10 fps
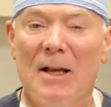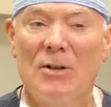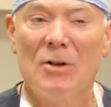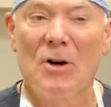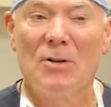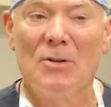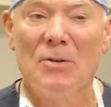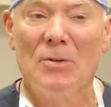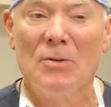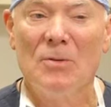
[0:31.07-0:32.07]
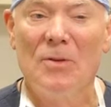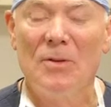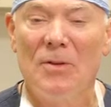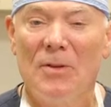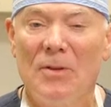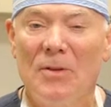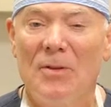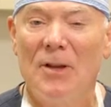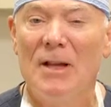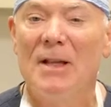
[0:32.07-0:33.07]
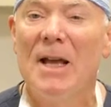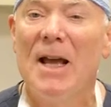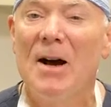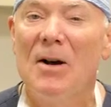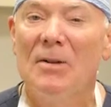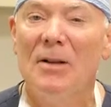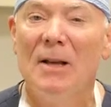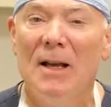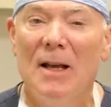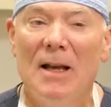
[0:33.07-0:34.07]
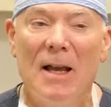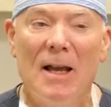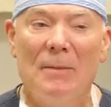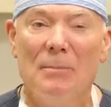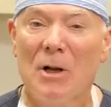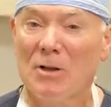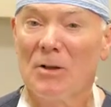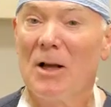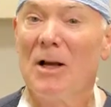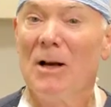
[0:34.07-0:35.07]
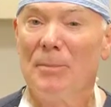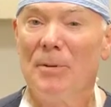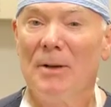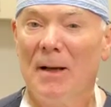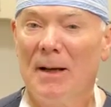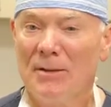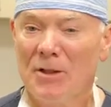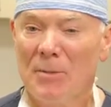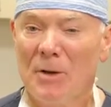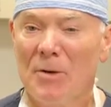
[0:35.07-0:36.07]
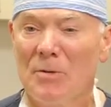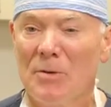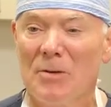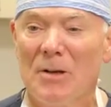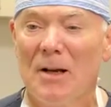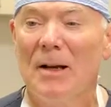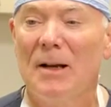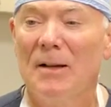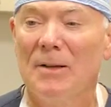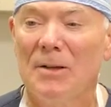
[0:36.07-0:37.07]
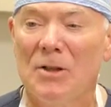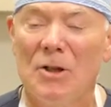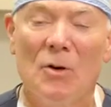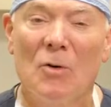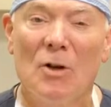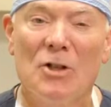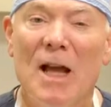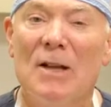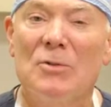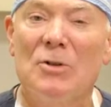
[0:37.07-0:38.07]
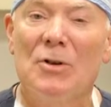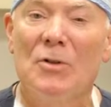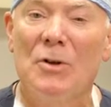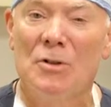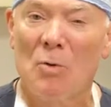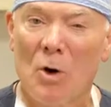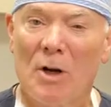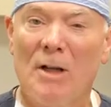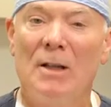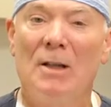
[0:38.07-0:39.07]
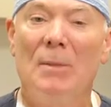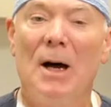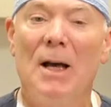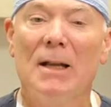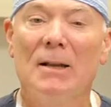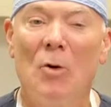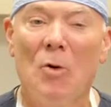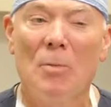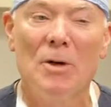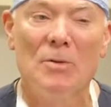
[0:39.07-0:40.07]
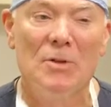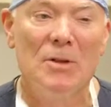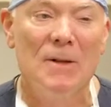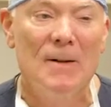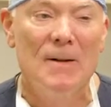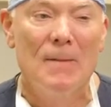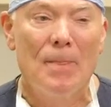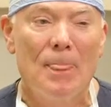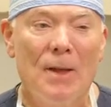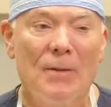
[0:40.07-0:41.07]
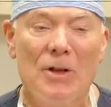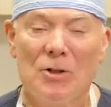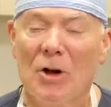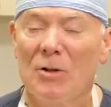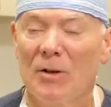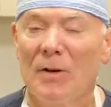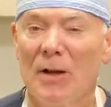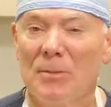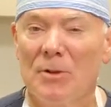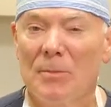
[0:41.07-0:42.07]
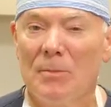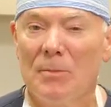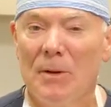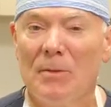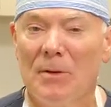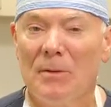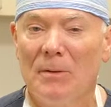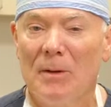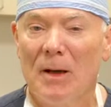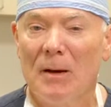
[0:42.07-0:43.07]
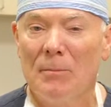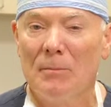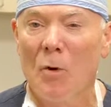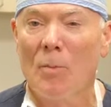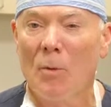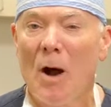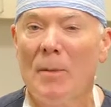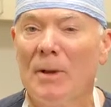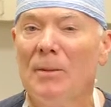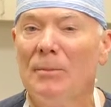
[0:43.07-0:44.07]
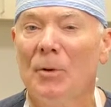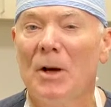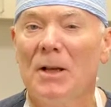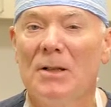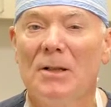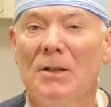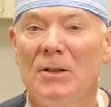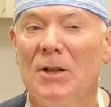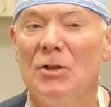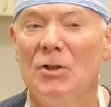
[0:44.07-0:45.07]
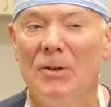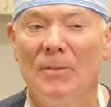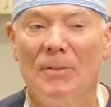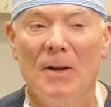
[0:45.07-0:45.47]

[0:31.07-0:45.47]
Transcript: start to thin down and muscle up, and some of those steroids, natural steroids, are working in the body, hormones, then they start to develop some even more prominent breast tissue.